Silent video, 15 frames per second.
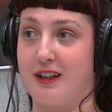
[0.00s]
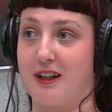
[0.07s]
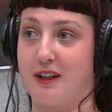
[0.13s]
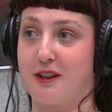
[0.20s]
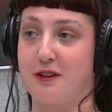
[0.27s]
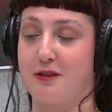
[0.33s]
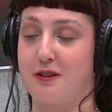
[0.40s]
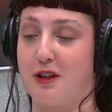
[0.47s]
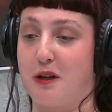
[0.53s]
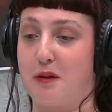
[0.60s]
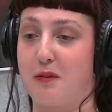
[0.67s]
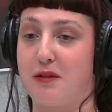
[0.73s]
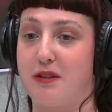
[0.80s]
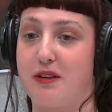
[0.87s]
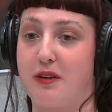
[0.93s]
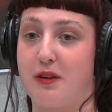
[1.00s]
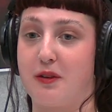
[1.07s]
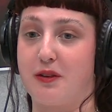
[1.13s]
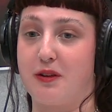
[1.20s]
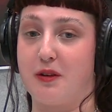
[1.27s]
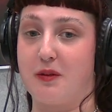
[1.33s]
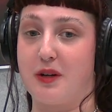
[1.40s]
A lot of times
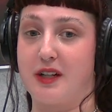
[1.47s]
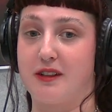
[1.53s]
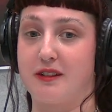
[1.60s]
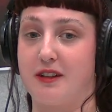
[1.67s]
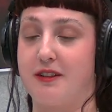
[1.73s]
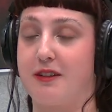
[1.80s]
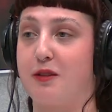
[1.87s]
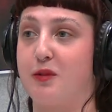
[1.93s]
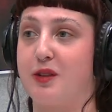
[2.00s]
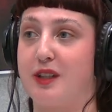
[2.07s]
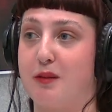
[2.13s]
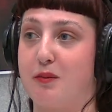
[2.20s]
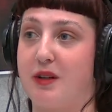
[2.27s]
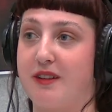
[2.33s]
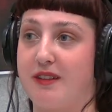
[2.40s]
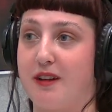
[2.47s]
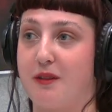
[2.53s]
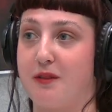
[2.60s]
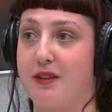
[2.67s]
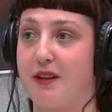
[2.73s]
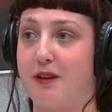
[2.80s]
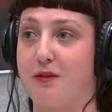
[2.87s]
also I recognize it within
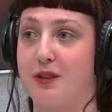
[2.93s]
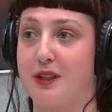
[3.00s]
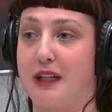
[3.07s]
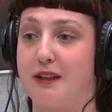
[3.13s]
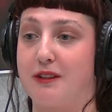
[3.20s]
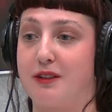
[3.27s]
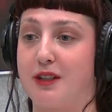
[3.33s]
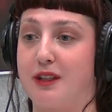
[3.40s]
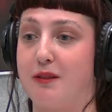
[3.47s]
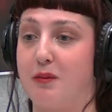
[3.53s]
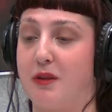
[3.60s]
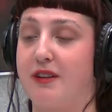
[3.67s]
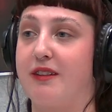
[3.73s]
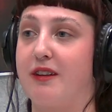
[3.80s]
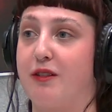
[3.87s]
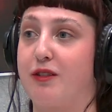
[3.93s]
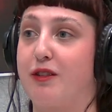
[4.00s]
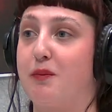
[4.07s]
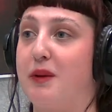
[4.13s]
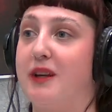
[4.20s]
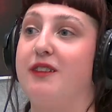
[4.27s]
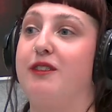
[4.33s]
myself, so I forget to give myself
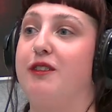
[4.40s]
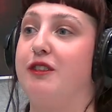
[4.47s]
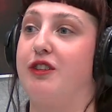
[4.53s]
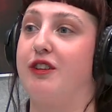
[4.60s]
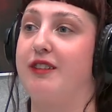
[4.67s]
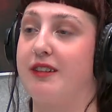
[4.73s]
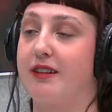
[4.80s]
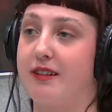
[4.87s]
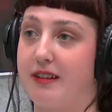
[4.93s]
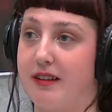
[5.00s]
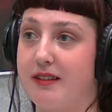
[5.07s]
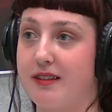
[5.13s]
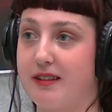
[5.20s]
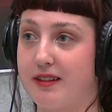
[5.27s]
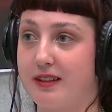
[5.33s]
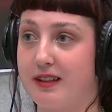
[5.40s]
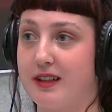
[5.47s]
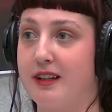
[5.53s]
space to just exist.